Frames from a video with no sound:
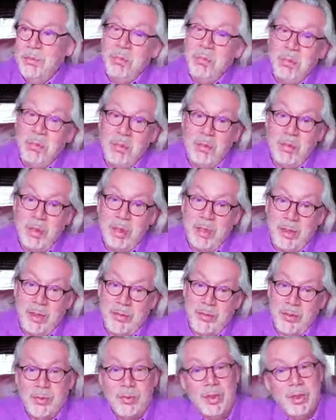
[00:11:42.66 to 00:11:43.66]
And I thought,
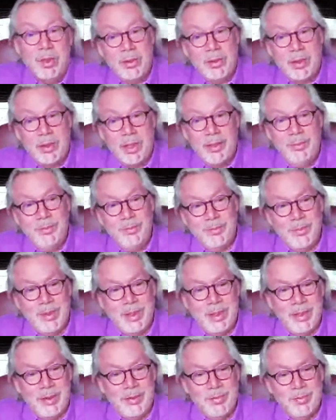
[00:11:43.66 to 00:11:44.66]
well, okay,
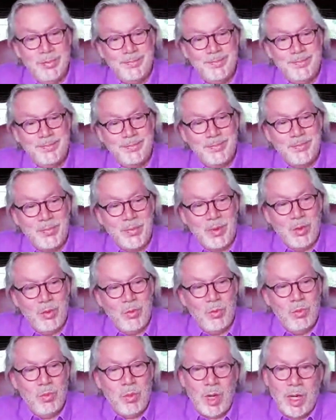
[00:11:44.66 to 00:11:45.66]
um,
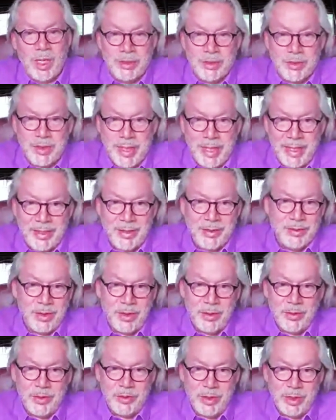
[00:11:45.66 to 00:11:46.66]
why is that? And so
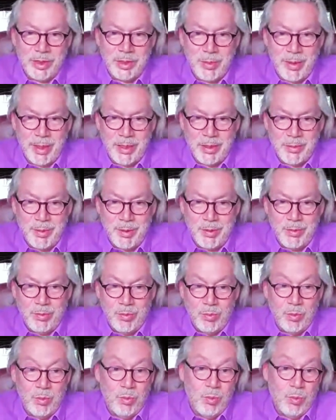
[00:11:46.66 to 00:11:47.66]
she explained to me
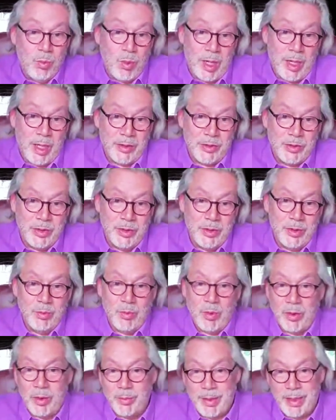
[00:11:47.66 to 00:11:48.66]
why I should and
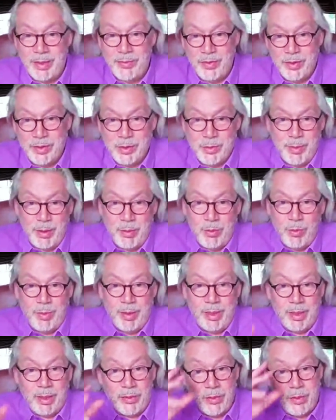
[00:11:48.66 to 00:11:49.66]
what the benefits to me would be,
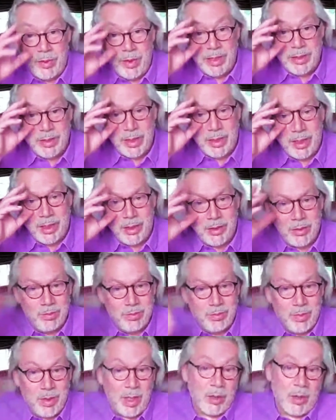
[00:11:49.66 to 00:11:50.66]
and I thought, actually, I
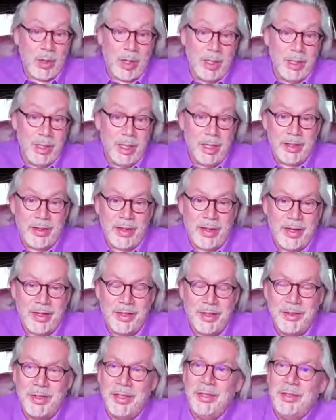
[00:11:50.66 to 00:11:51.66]
I quite like that
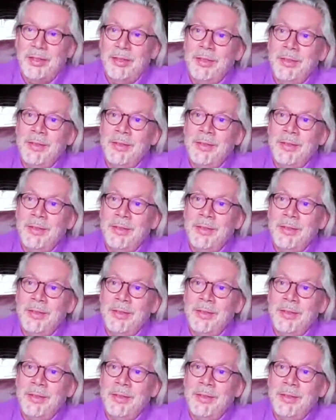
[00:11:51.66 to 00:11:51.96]
idea.